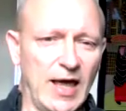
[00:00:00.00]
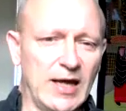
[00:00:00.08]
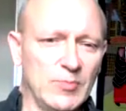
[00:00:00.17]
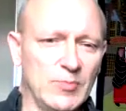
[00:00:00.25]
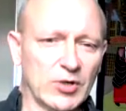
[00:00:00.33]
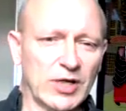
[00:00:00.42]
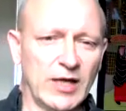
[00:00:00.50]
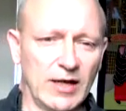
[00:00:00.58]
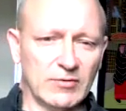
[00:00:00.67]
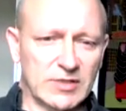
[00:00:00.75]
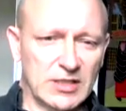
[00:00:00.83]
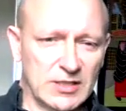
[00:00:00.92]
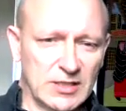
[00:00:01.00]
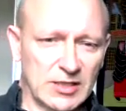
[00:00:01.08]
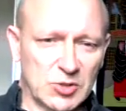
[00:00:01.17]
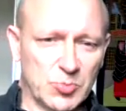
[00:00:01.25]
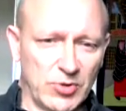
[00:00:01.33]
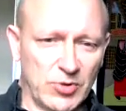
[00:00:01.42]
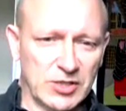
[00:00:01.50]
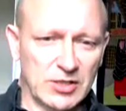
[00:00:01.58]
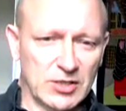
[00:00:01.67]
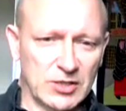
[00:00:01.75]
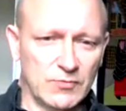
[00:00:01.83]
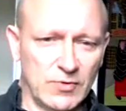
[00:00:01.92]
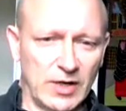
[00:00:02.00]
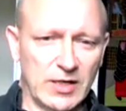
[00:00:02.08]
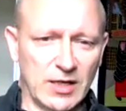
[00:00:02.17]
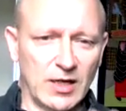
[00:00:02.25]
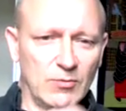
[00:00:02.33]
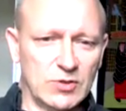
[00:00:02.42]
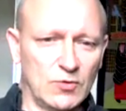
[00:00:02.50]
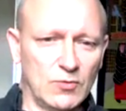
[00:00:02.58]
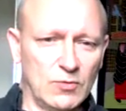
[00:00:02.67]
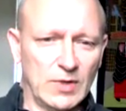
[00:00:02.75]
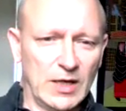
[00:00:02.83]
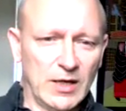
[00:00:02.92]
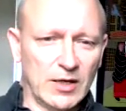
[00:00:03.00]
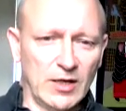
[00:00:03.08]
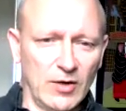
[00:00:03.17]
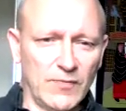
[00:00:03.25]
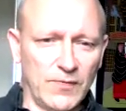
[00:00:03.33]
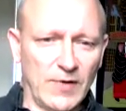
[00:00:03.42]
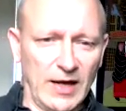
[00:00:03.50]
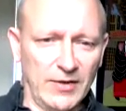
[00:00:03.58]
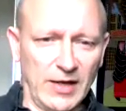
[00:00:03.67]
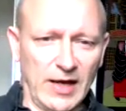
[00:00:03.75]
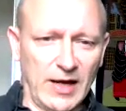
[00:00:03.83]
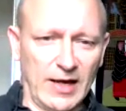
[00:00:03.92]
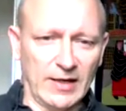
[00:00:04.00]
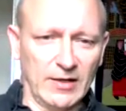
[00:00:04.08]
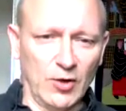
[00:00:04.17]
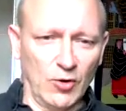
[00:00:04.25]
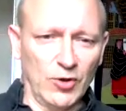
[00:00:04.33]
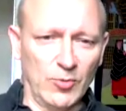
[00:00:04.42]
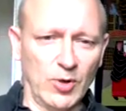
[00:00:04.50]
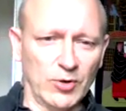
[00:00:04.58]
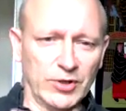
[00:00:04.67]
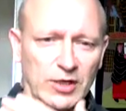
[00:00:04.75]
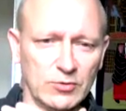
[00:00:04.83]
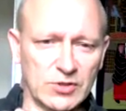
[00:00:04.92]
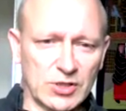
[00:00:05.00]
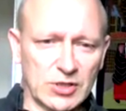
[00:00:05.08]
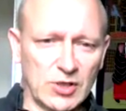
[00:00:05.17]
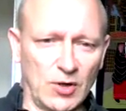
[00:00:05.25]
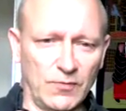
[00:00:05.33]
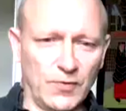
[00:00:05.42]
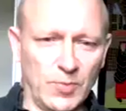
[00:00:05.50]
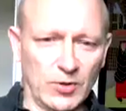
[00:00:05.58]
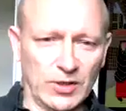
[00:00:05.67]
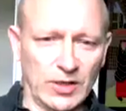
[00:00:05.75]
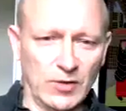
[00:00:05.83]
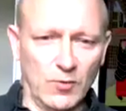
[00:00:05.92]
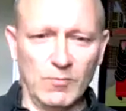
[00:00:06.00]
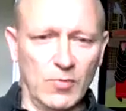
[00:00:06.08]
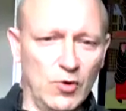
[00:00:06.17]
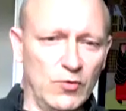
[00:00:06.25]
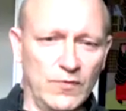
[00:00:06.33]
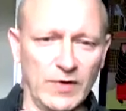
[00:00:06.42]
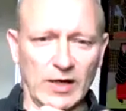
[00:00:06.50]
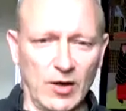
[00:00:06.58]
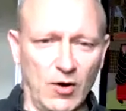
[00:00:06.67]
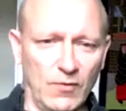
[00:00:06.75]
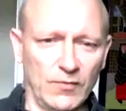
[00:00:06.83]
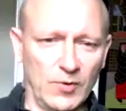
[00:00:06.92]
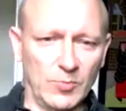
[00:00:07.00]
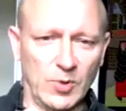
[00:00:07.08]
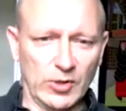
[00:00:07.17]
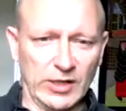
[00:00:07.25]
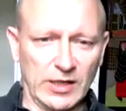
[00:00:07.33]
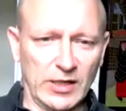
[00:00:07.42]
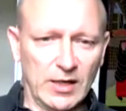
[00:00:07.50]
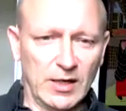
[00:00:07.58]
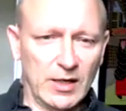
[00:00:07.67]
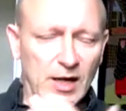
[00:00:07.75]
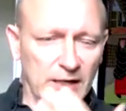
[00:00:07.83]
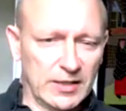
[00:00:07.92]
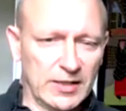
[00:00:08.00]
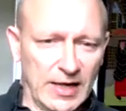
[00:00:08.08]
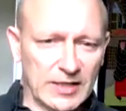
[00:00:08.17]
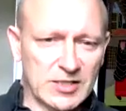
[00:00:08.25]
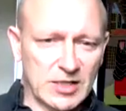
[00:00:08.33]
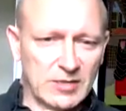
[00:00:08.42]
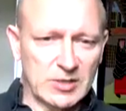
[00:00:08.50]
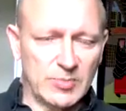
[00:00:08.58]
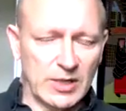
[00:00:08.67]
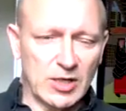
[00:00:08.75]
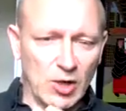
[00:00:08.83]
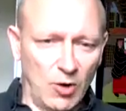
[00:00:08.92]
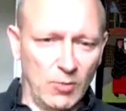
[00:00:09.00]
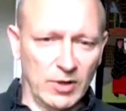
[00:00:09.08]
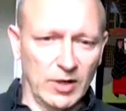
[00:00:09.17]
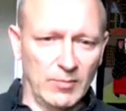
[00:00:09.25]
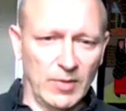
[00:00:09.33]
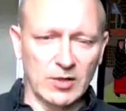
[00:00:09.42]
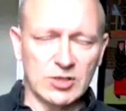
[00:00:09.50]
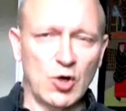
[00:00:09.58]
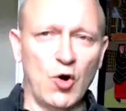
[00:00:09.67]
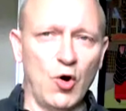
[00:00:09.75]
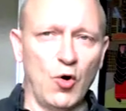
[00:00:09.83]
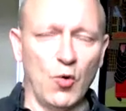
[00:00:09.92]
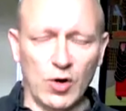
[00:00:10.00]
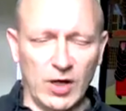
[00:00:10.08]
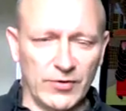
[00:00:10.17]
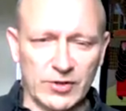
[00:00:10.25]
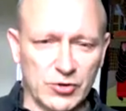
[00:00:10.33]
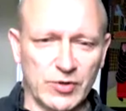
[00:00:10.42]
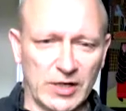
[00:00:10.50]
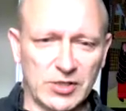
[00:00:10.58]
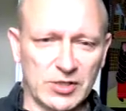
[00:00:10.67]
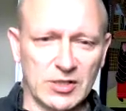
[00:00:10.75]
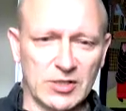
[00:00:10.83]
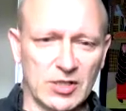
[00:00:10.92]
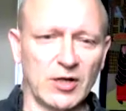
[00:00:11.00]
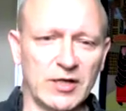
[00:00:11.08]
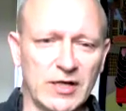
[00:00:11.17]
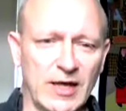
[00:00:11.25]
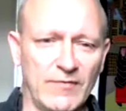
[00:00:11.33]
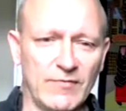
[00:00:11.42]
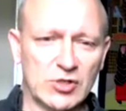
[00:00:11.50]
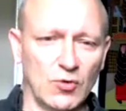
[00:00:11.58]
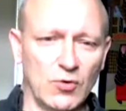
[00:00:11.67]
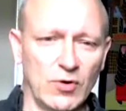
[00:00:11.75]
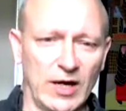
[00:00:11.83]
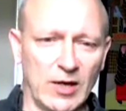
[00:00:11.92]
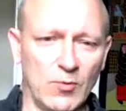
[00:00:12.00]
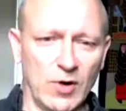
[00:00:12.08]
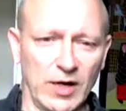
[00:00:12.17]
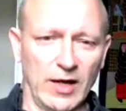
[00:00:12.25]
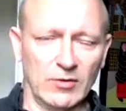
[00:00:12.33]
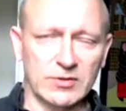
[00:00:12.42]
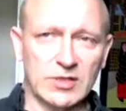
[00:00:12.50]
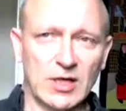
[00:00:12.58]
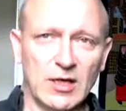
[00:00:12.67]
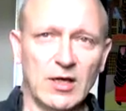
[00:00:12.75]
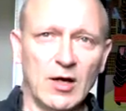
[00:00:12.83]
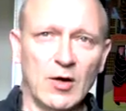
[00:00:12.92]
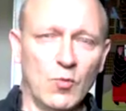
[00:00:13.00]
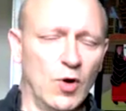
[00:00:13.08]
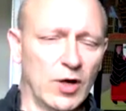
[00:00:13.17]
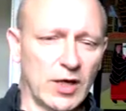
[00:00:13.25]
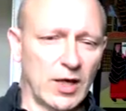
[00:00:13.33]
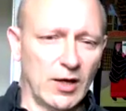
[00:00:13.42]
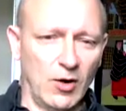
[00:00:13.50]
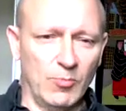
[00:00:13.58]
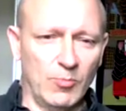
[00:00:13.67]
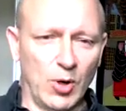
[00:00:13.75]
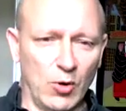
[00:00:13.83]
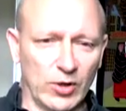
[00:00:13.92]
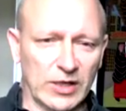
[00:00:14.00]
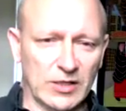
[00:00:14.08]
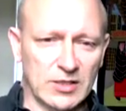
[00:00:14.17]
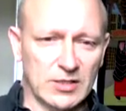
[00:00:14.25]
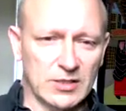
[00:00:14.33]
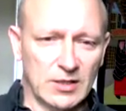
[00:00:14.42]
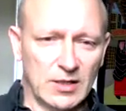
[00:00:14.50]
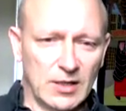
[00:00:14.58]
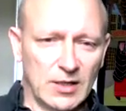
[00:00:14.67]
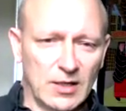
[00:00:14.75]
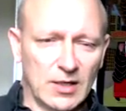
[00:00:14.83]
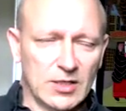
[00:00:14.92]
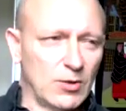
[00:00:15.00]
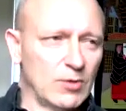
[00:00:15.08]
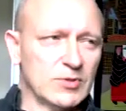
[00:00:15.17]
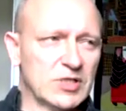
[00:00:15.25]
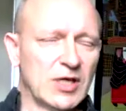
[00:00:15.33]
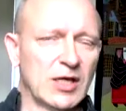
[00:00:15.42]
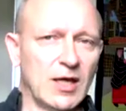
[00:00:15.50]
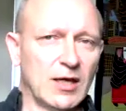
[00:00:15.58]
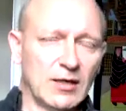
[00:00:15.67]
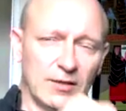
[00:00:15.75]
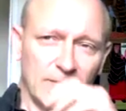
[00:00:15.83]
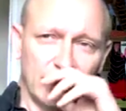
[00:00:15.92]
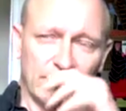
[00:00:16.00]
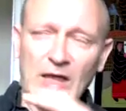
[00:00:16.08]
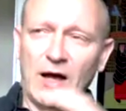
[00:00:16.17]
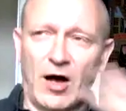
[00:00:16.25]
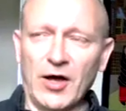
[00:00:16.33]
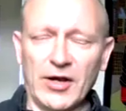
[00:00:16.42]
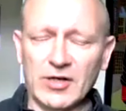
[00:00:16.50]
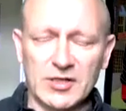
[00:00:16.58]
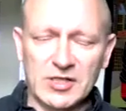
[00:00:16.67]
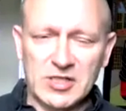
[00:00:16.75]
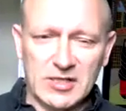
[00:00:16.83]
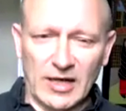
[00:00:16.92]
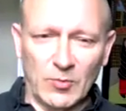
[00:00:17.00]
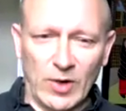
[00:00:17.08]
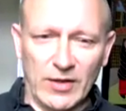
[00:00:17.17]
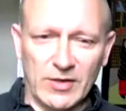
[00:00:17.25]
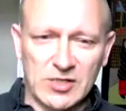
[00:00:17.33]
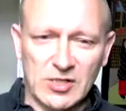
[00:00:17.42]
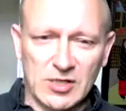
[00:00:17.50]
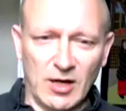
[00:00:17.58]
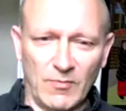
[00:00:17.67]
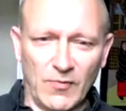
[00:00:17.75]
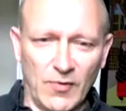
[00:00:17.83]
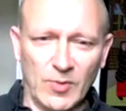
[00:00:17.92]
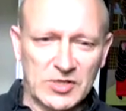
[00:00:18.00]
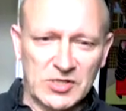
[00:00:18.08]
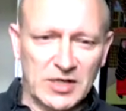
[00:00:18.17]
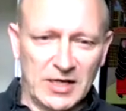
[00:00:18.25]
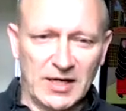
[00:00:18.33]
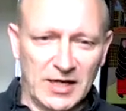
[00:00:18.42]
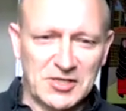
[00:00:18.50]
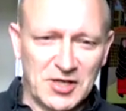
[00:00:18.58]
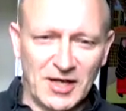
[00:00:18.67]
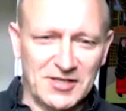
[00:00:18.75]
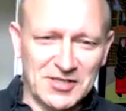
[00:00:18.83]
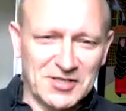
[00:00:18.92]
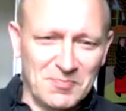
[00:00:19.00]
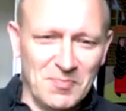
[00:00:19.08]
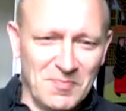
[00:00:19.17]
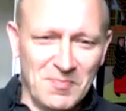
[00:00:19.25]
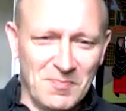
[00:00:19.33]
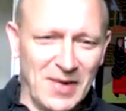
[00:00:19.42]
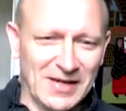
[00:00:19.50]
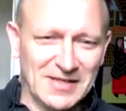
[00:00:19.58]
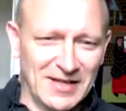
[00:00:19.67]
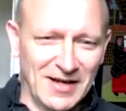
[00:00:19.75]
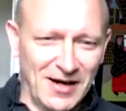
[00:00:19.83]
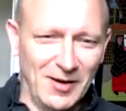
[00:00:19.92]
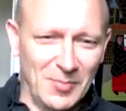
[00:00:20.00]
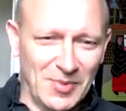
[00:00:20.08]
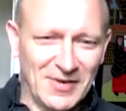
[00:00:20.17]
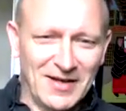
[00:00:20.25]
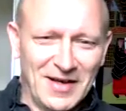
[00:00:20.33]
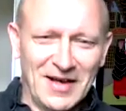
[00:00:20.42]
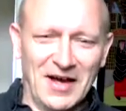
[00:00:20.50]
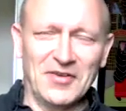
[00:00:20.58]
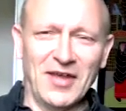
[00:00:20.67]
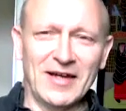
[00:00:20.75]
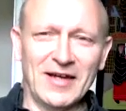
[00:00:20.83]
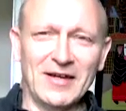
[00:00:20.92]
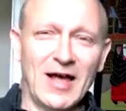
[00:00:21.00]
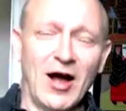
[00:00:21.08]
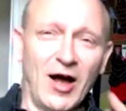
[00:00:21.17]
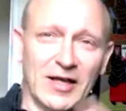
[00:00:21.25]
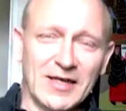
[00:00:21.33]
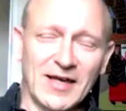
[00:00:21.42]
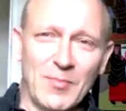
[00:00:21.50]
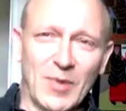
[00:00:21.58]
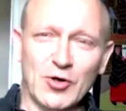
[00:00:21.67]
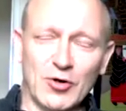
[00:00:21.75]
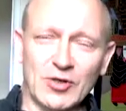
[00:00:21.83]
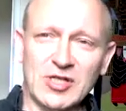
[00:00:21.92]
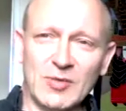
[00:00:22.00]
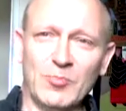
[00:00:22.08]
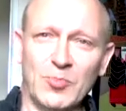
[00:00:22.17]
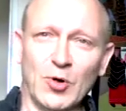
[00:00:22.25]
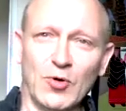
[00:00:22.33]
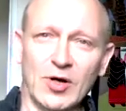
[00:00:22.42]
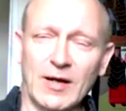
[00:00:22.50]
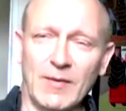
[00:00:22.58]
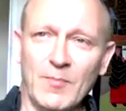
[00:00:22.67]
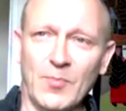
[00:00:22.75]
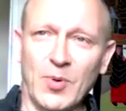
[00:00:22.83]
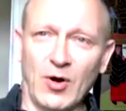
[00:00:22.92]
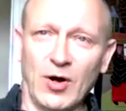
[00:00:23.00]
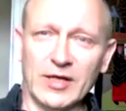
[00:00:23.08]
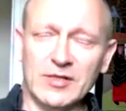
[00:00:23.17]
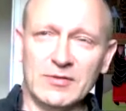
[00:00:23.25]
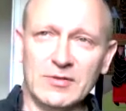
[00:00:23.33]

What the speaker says: anybody else's expressions of Reiki. It was all, flat of the hand on the body, or just off the body, or moving off the body. And that seems to be common amongst all other traditions. And I never saw anyone else working on points. So I was thinking, I don't understand where this has come from, as the lineage had just made it up. And then I came across a book by